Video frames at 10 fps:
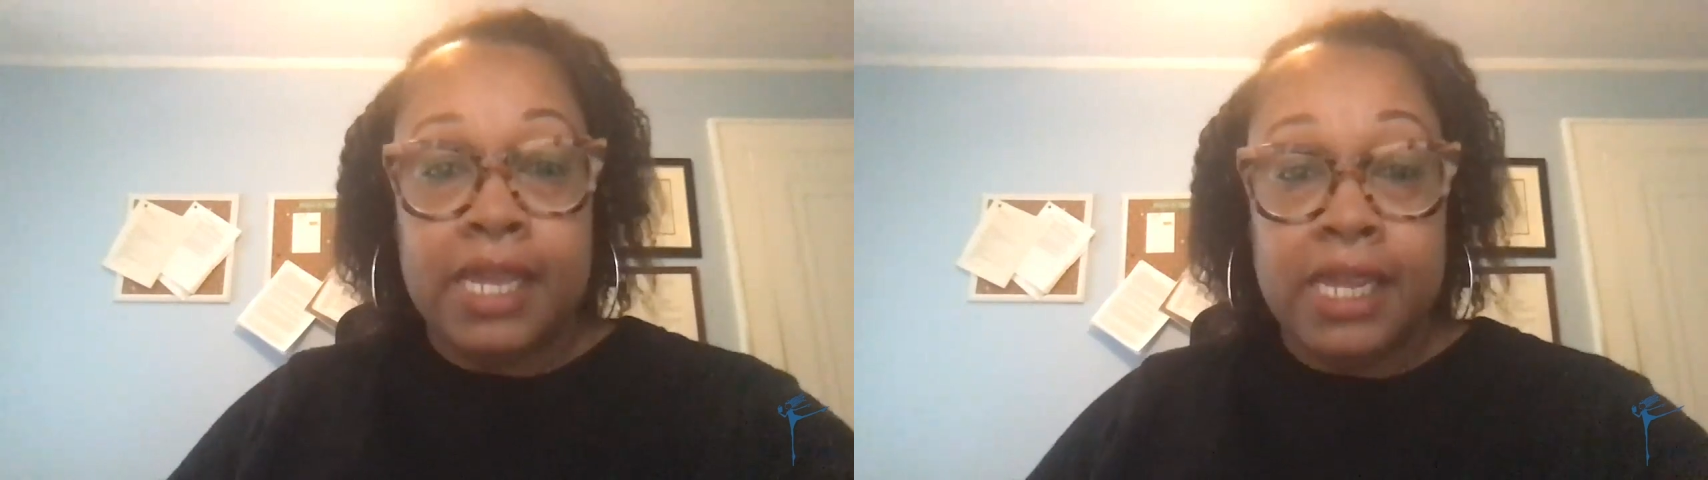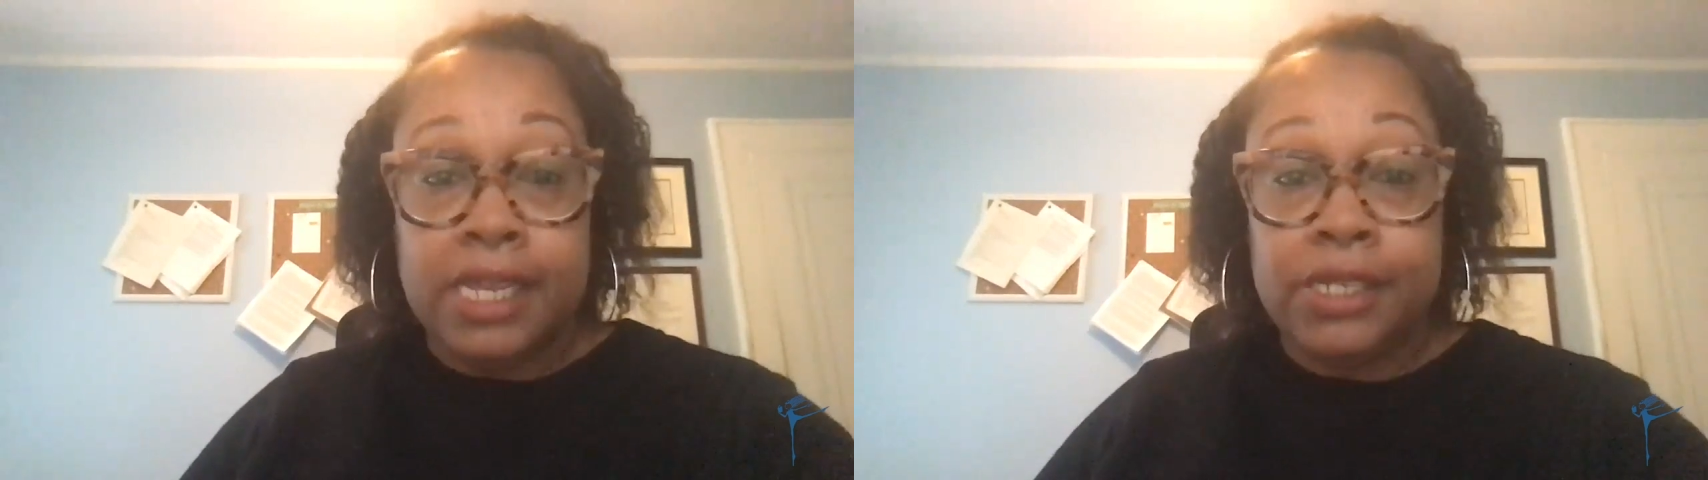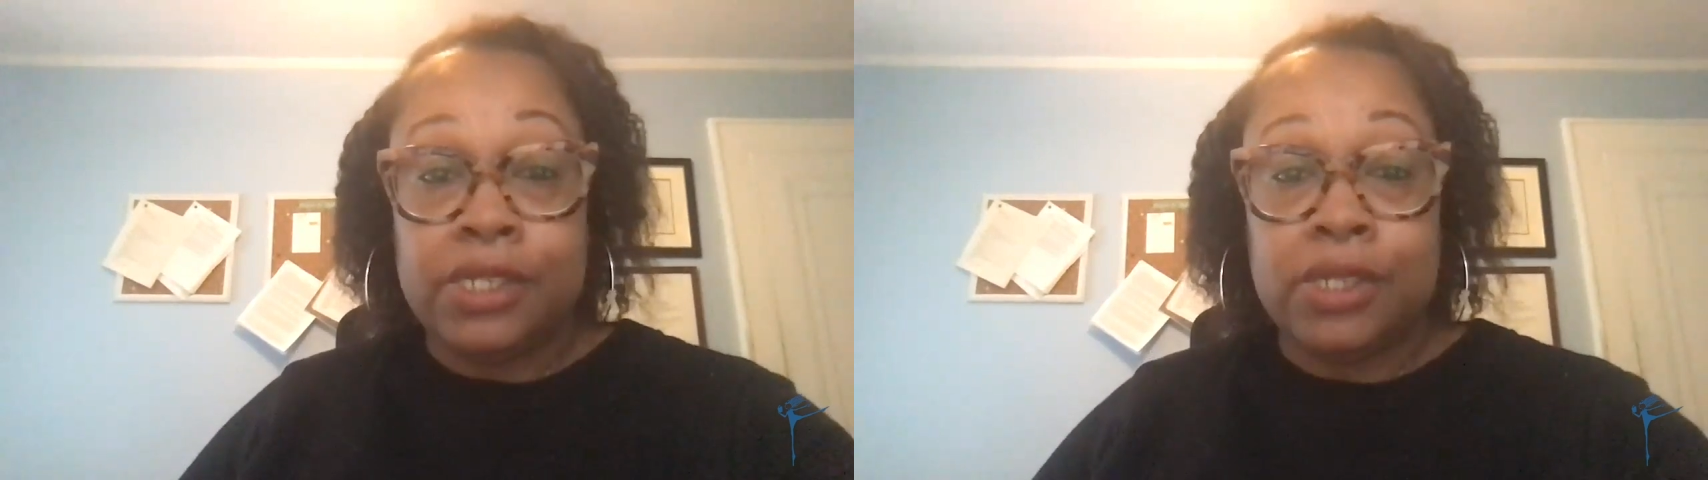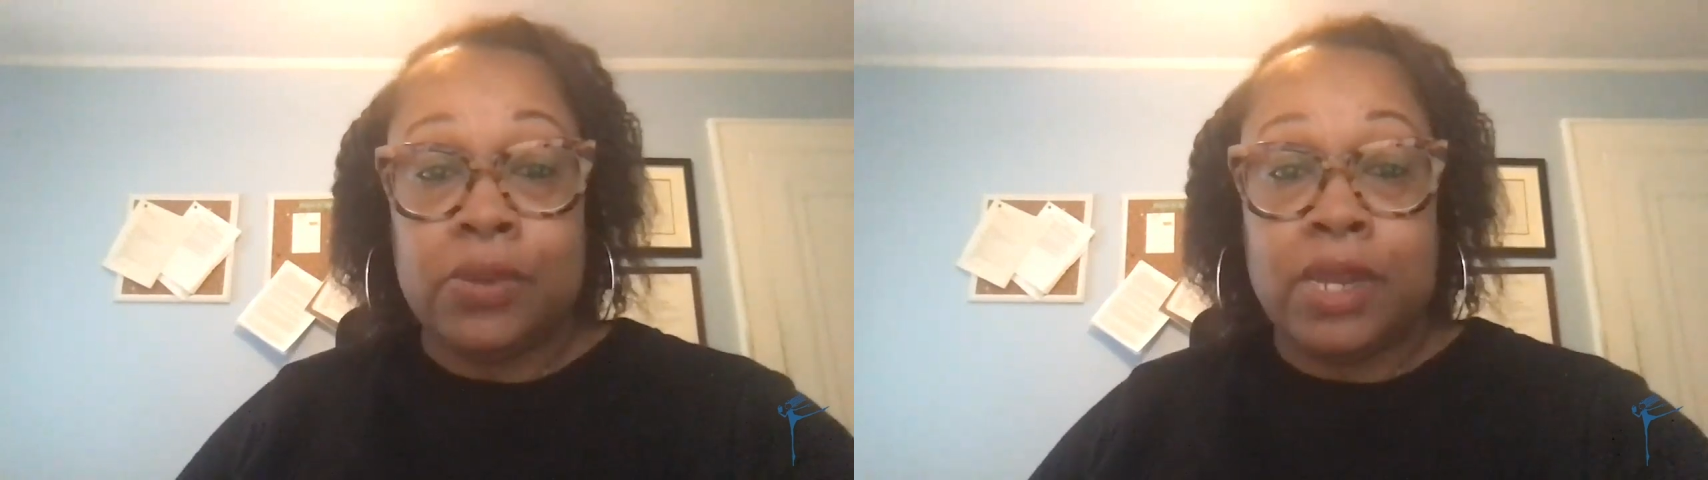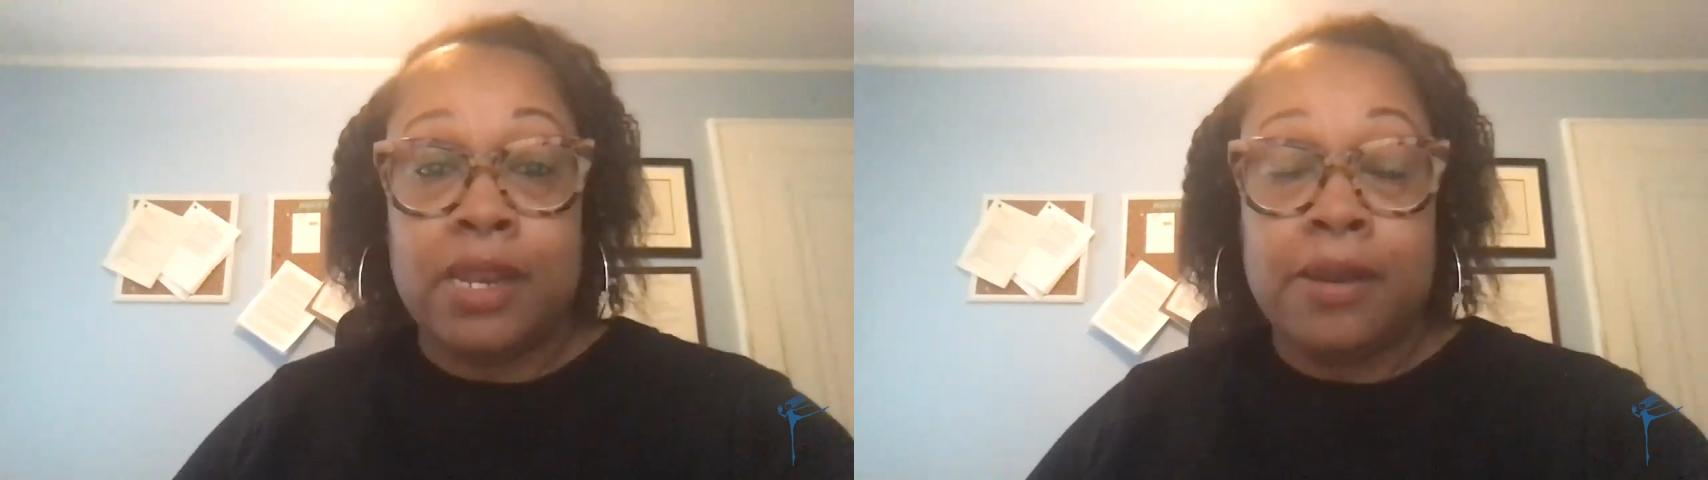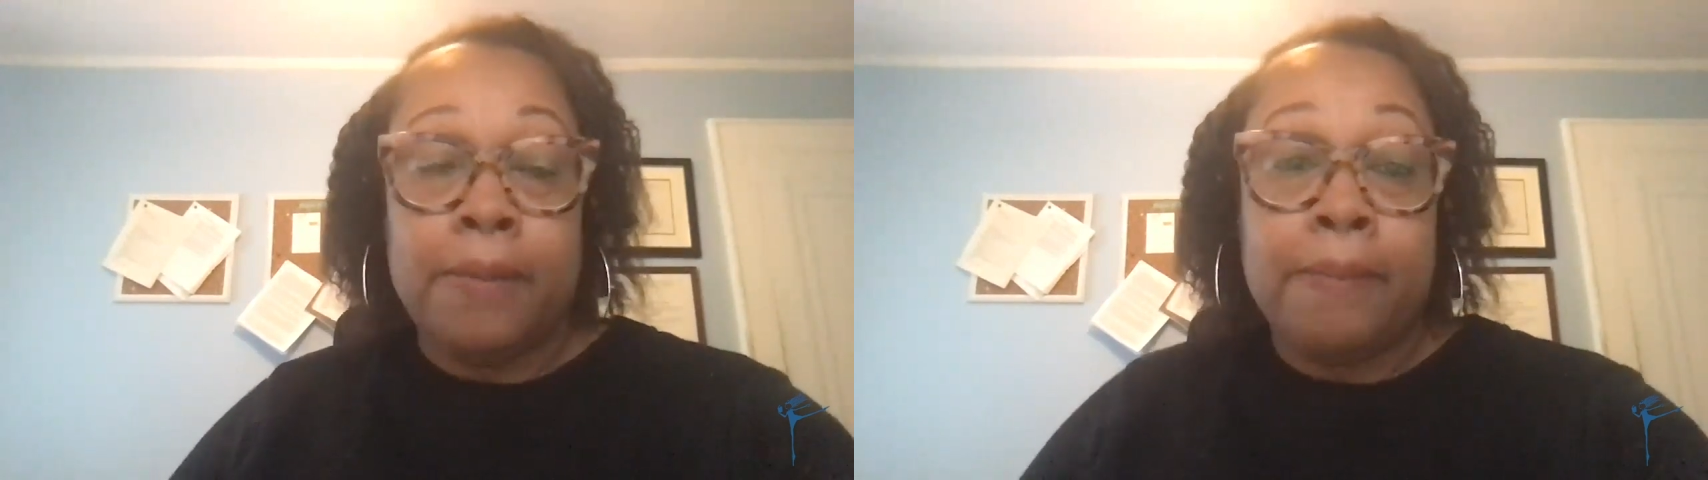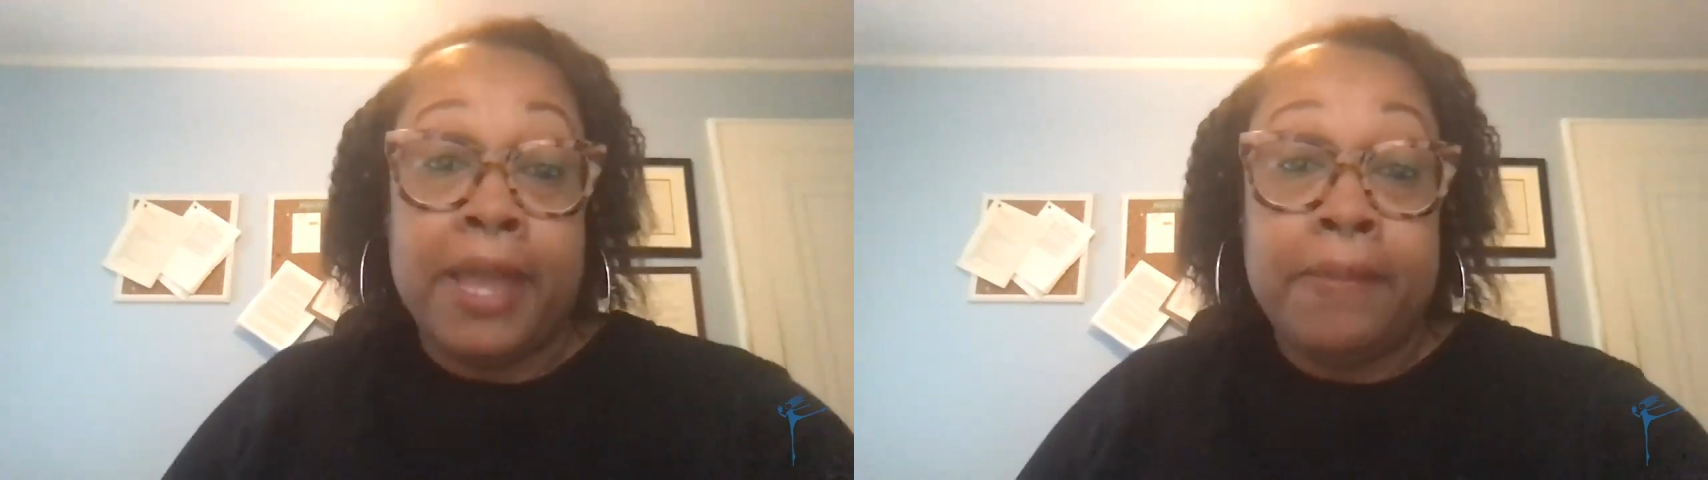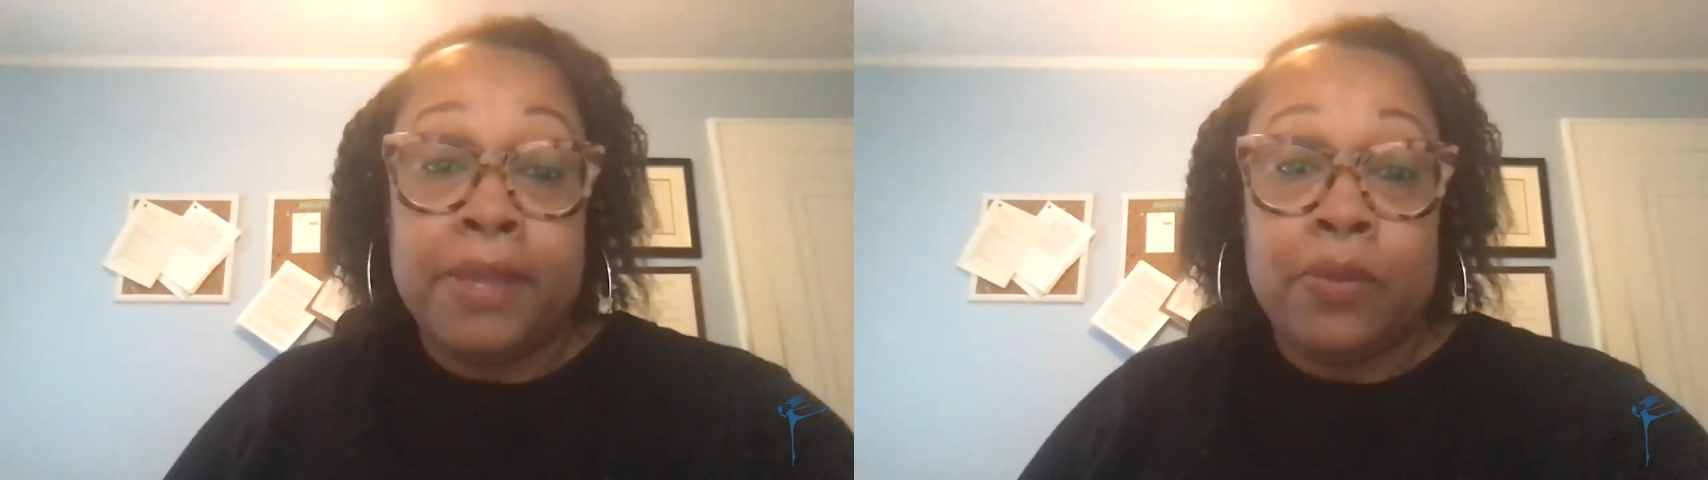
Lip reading: each student might